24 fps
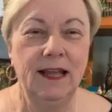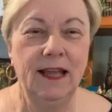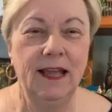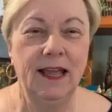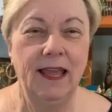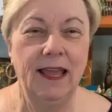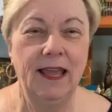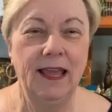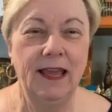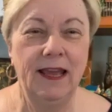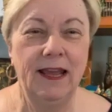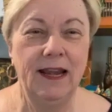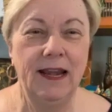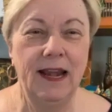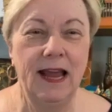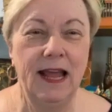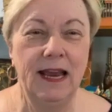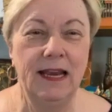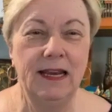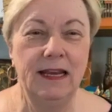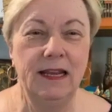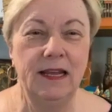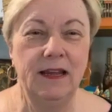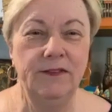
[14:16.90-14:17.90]
And I
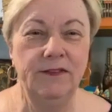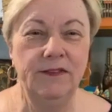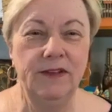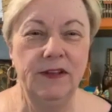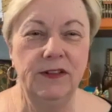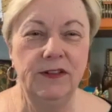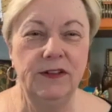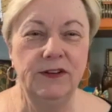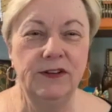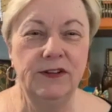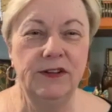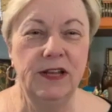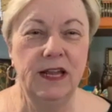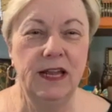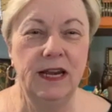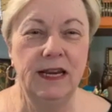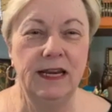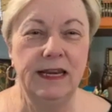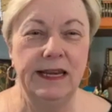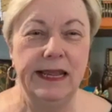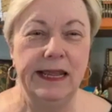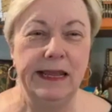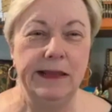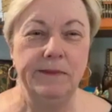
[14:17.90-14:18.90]
love you, and there's not a
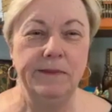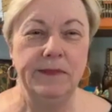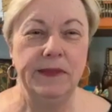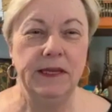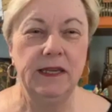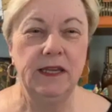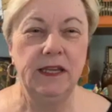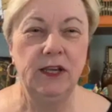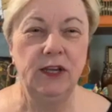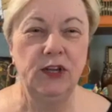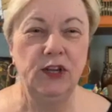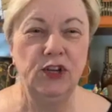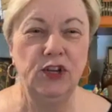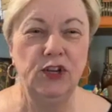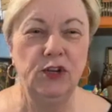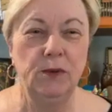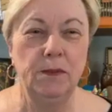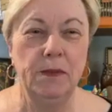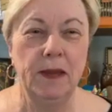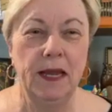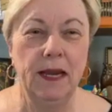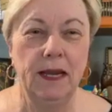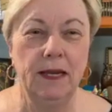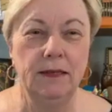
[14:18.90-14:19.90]
damn thing you can do
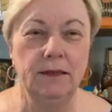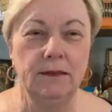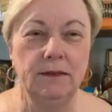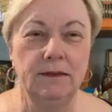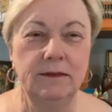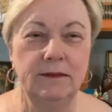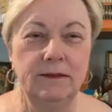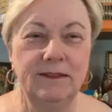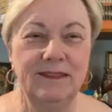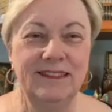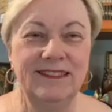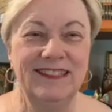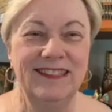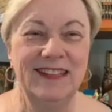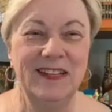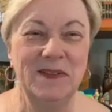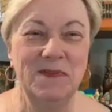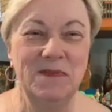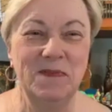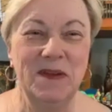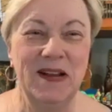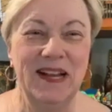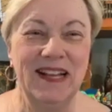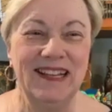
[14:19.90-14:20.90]
about it.
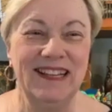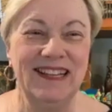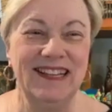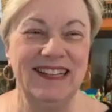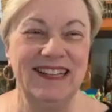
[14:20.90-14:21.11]
Bye.